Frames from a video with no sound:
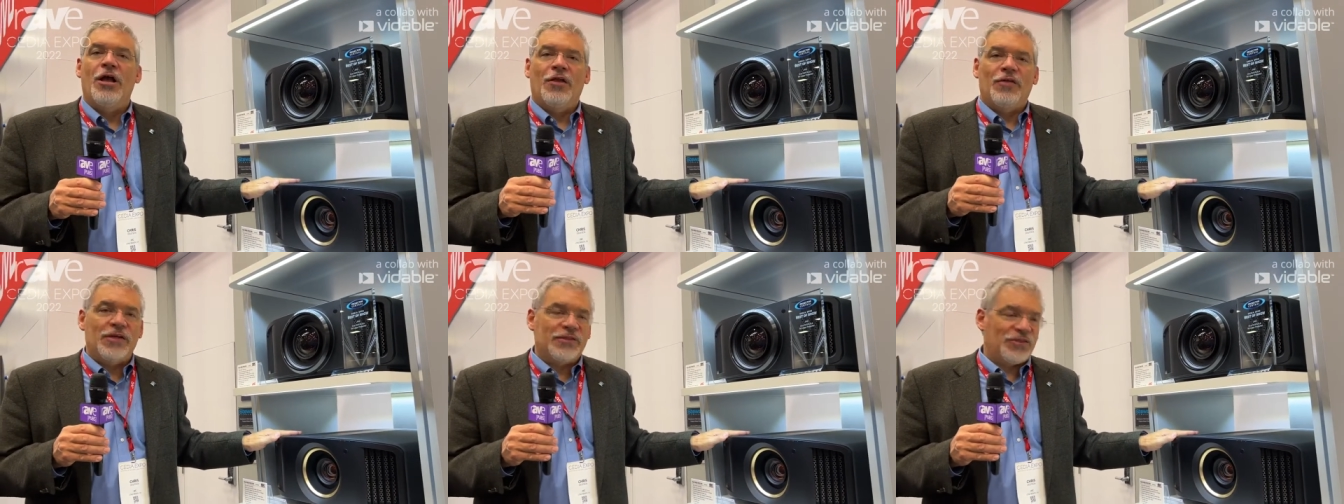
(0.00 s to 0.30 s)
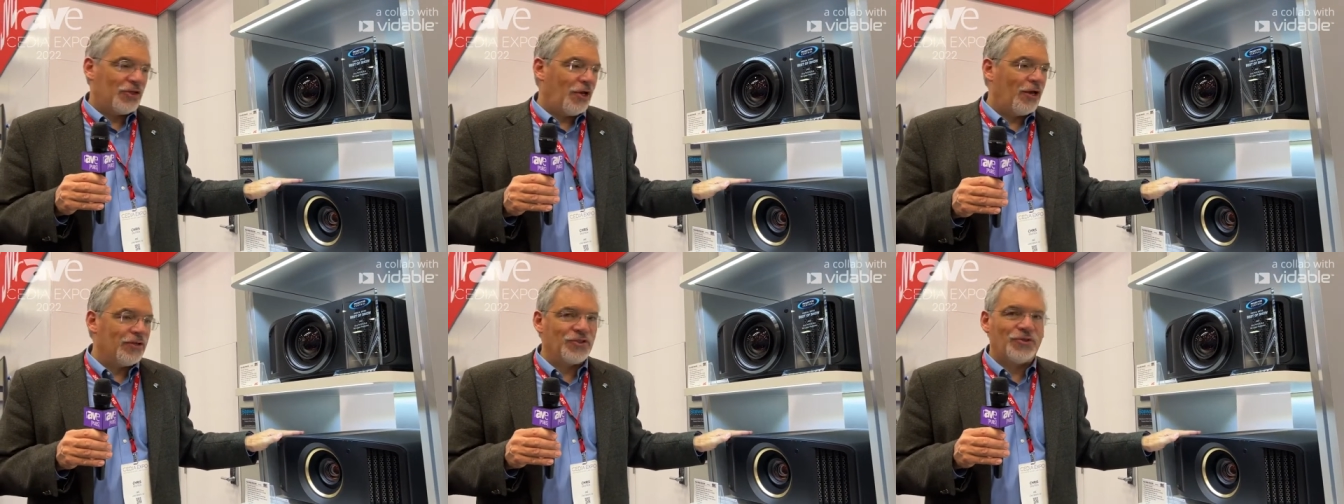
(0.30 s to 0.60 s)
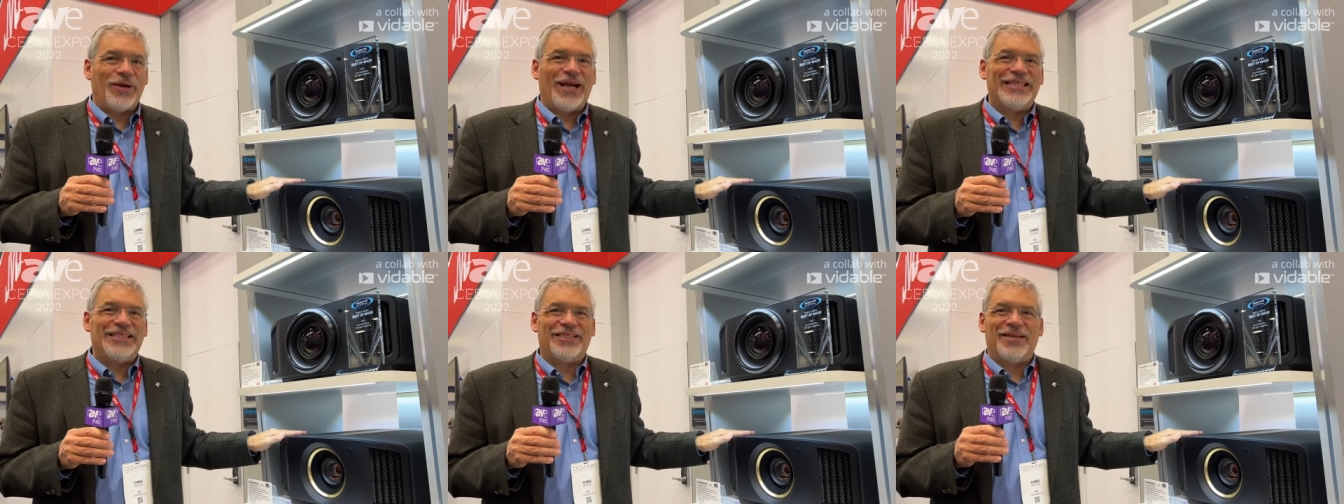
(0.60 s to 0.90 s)
This
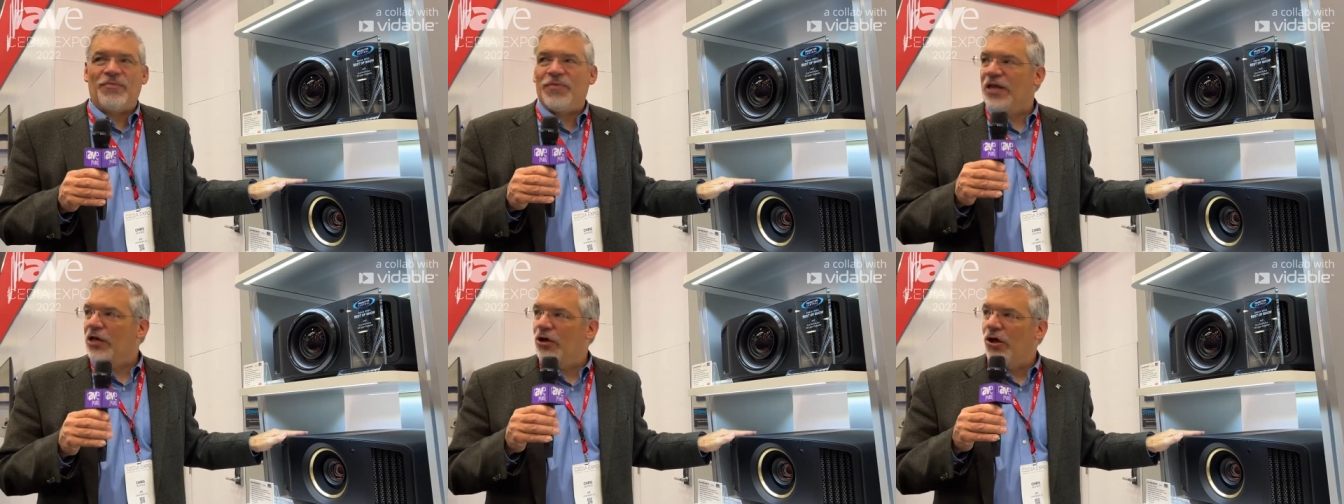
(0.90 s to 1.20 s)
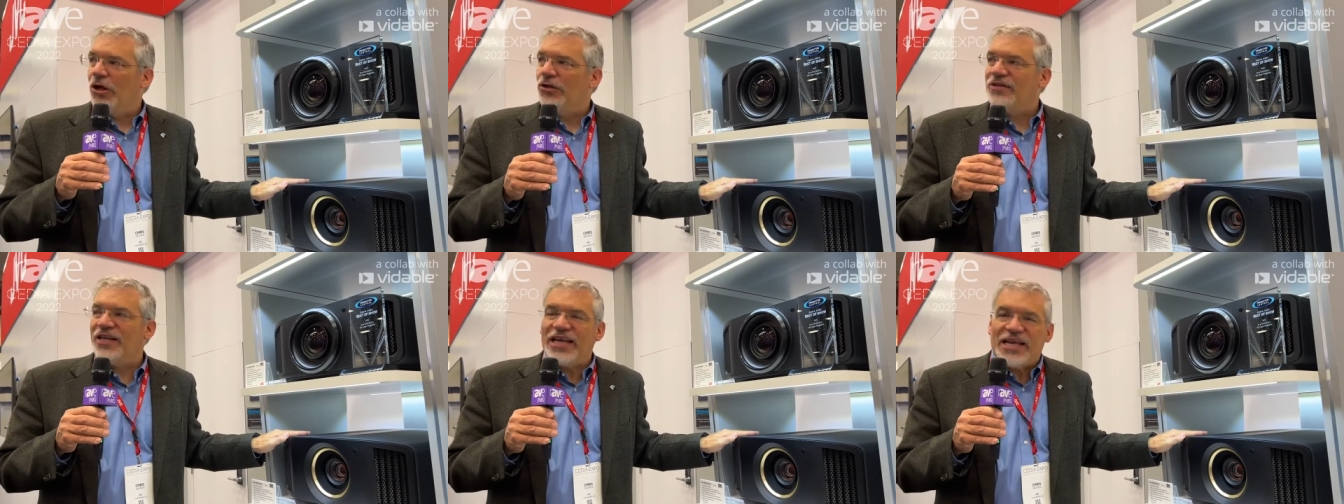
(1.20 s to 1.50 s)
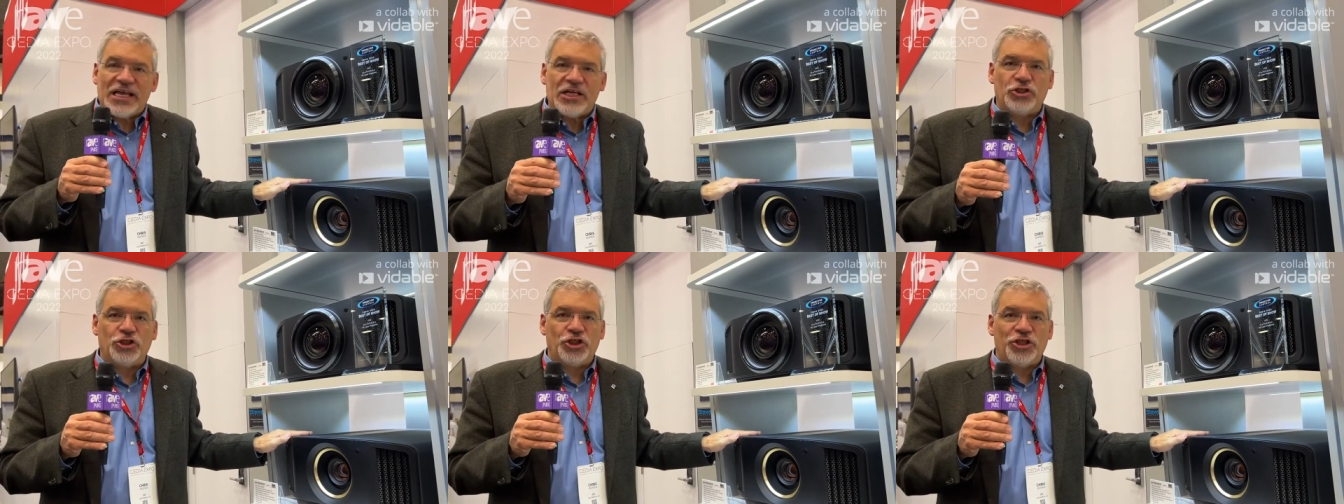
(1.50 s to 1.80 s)
also has something called
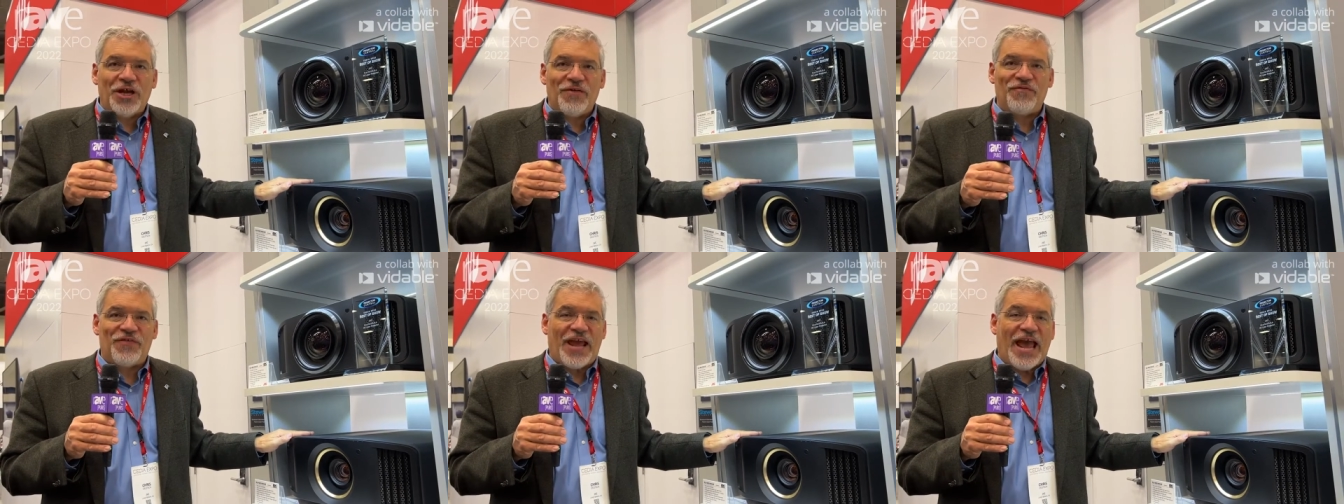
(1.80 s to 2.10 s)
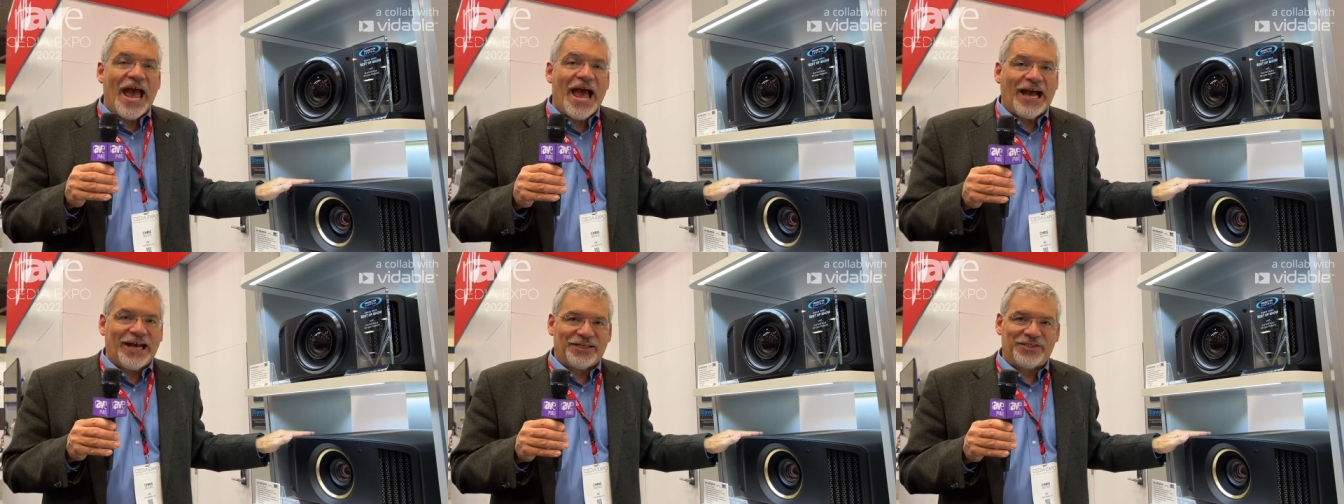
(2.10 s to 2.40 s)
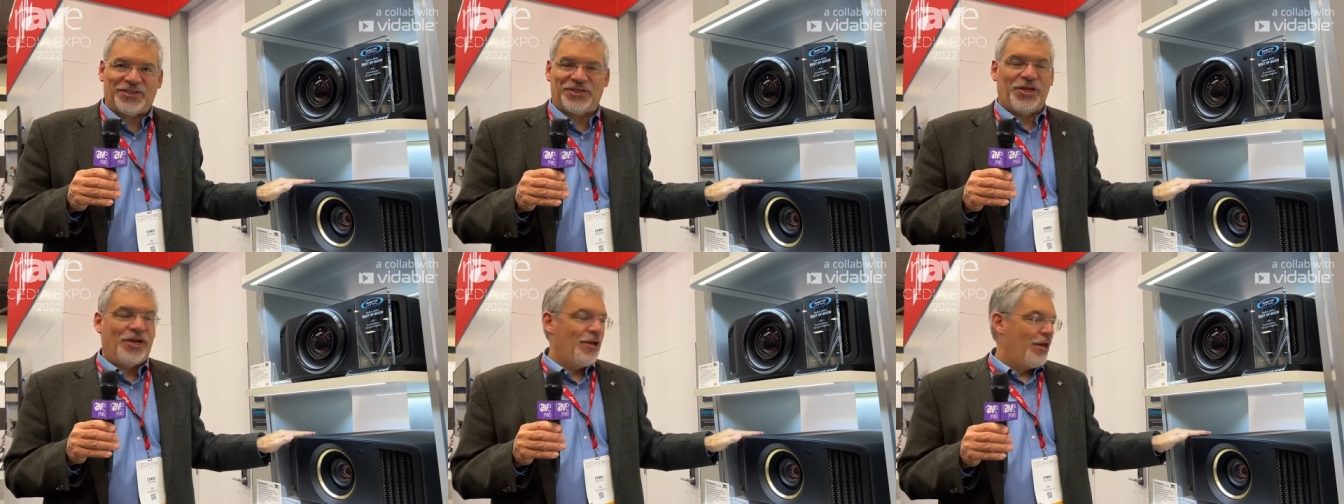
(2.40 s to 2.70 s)
E-shift
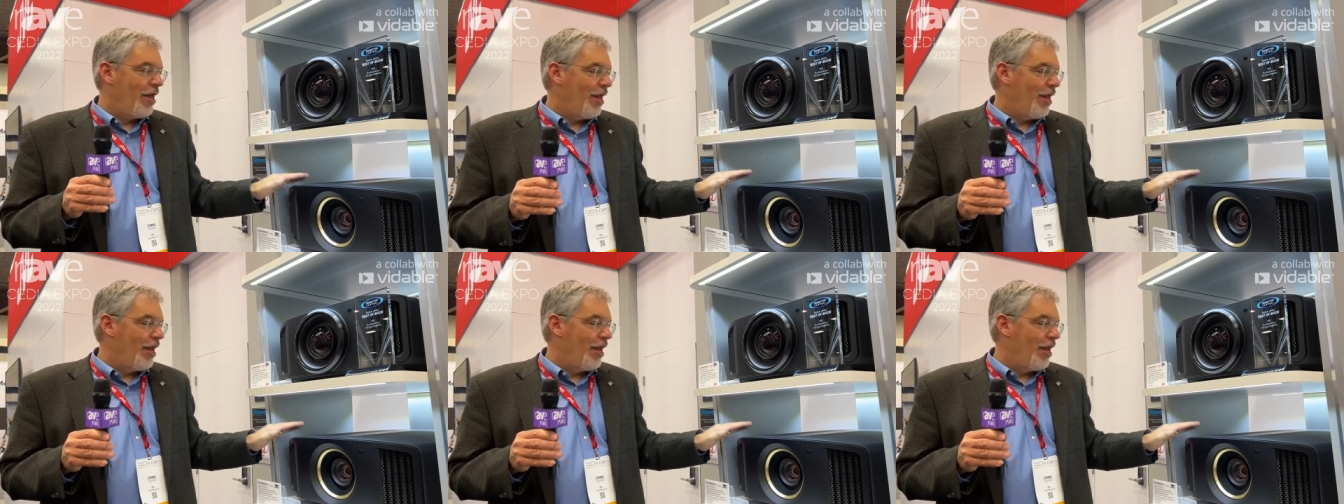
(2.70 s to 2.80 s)
X.